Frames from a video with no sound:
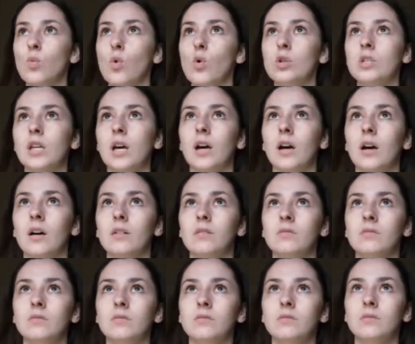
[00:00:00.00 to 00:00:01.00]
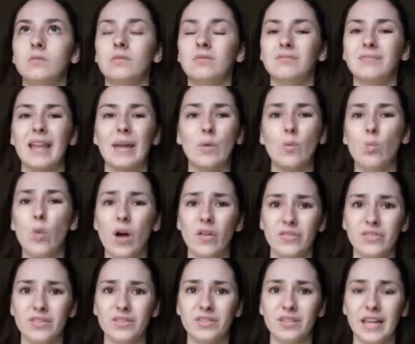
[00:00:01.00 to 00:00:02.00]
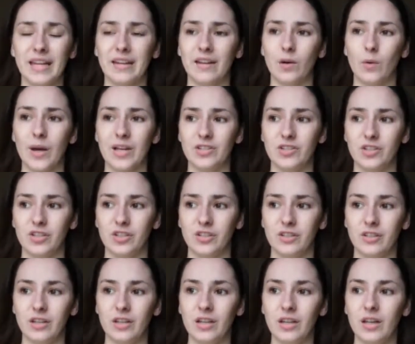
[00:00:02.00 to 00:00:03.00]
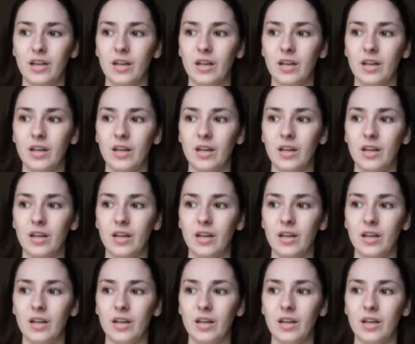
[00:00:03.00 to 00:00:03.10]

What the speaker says: water like once in a question,